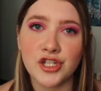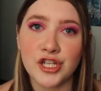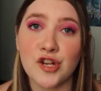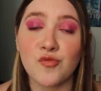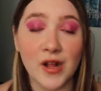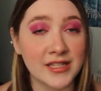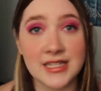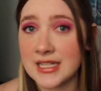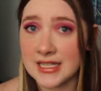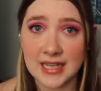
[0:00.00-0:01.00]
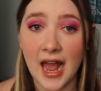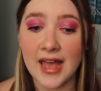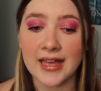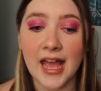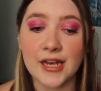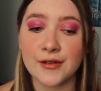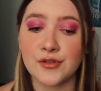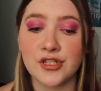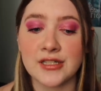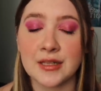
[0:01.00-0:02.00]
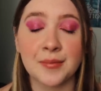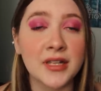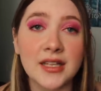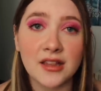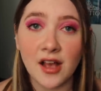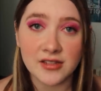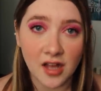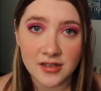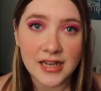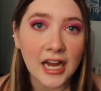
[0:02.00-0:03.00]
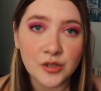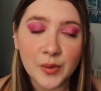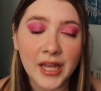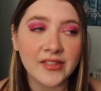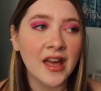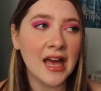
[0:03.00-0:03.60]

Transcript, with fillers: she runs into this guy again who she's completely lost contact with,